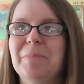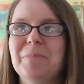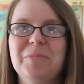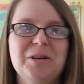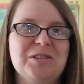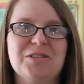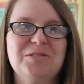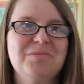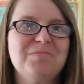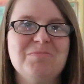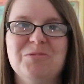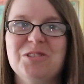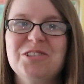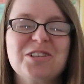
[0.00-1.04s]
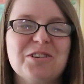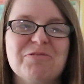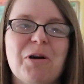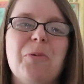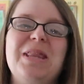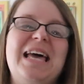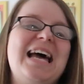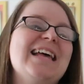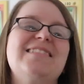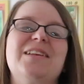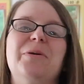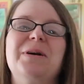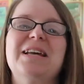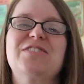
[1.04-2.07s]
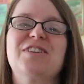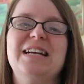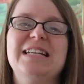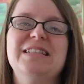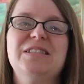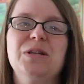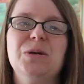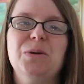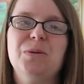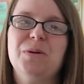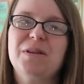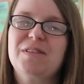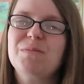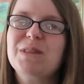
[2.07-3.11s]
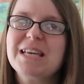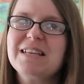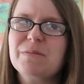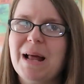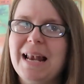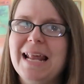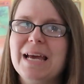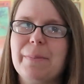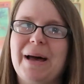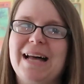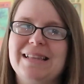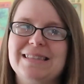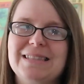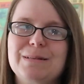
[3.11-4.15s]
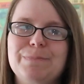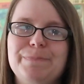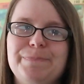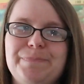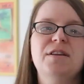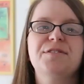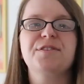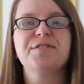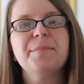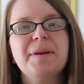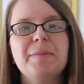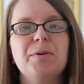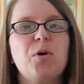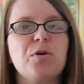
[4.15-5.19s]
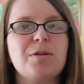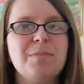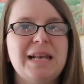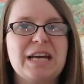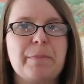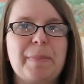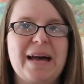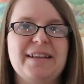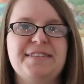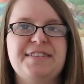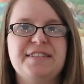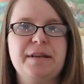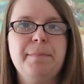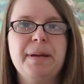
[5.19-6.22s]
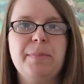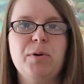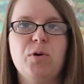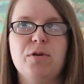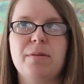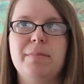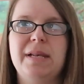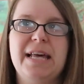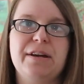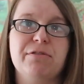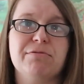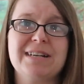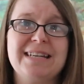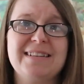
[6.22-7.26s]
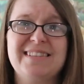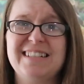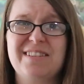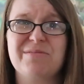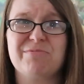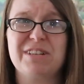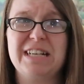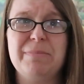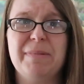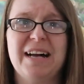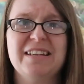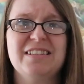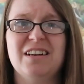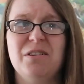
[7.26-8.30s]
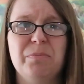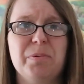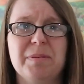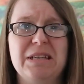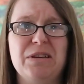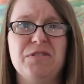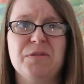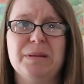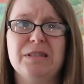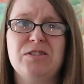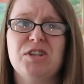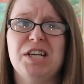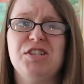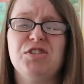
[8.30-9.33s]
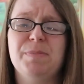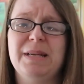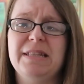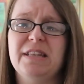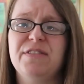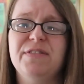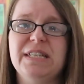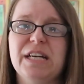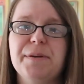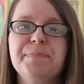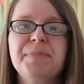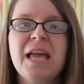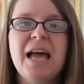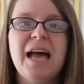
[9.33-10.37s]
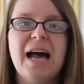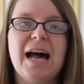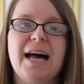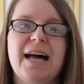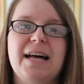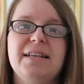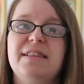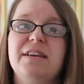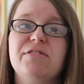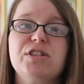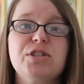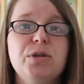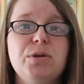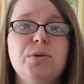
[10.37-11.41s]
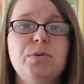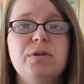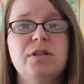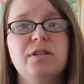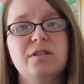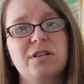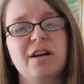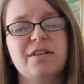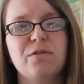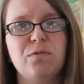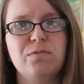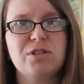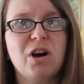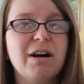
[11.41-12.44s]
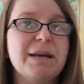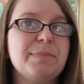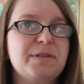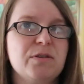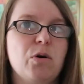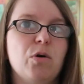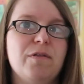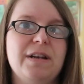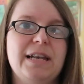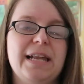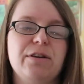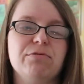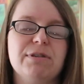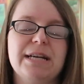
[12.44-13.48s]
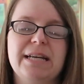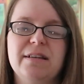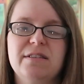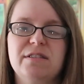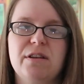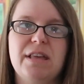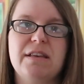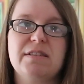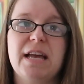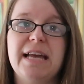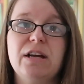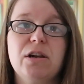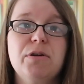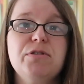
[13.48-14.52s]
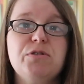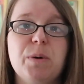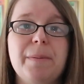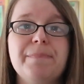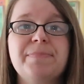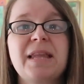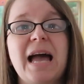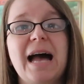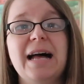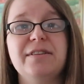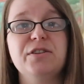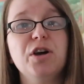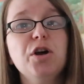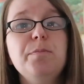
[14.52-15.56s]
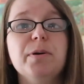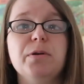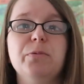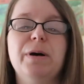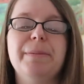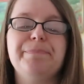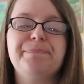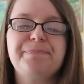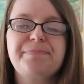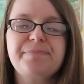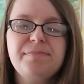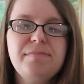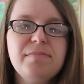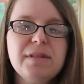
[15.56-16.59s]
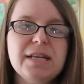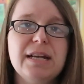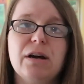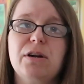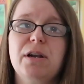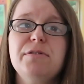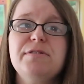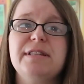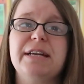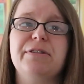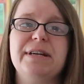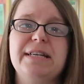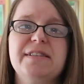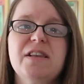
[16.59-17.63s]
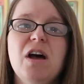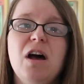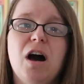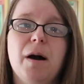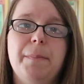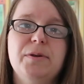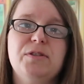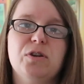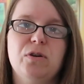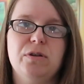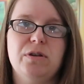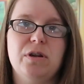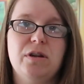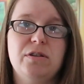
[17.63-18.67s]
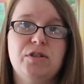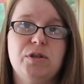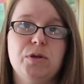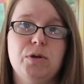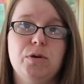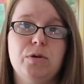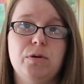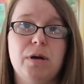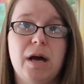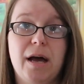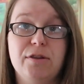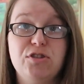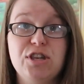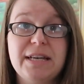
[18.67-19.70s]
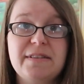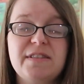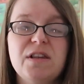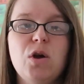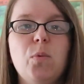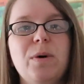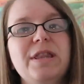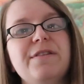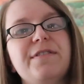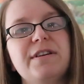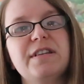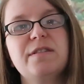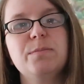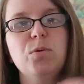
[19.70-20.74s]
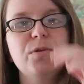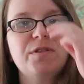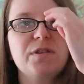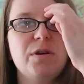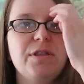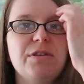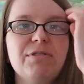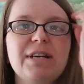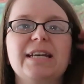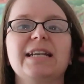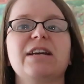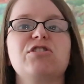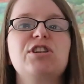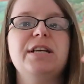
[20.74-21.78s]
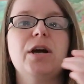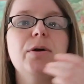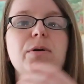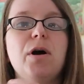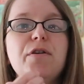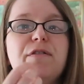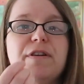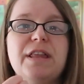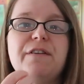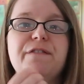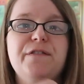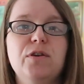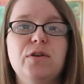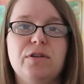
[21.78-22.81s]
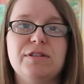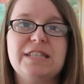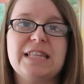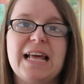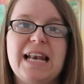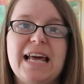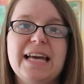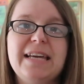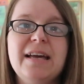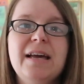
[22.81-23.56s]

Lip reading: we're just going to roll with it. So we'll get straight into some things about leg bands. So some people call them leg bands, some people call them leg rings. It doesn't really matter, I'll probably use them interchangeably in this video. And there are two kind of types of leg ring. So there's a closed one and an open one. Now, closed leg rings are put on to chicks when they're very small, so the ring can actually go over their foot and onto their leg,